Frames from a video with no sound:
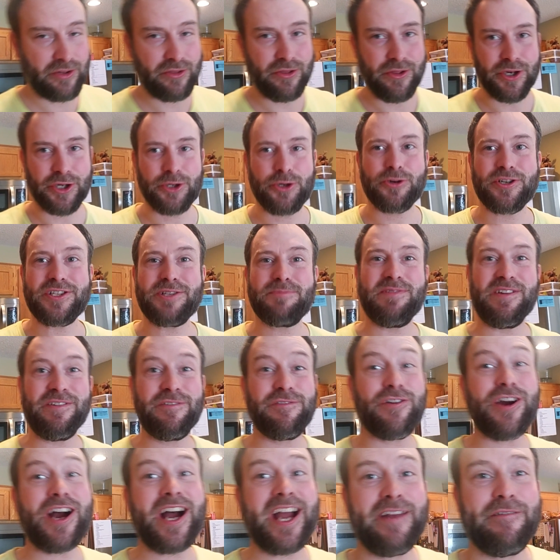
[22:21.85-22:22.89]
the crispy
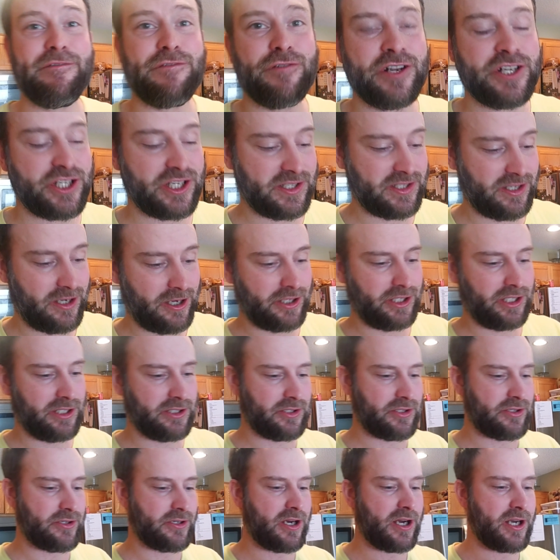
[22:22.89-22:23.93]
fried French's
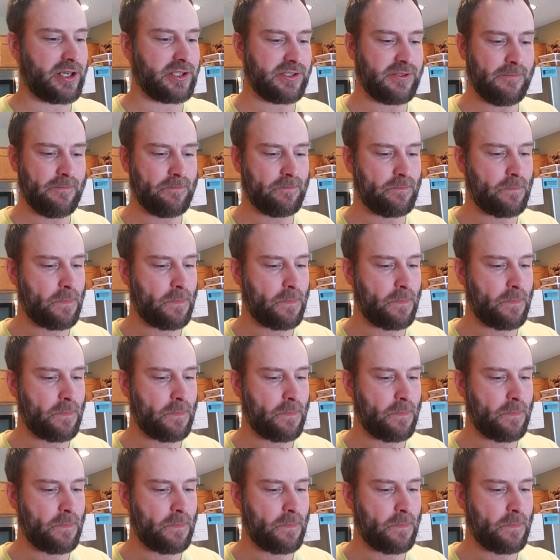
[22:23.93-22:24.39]
onion straws.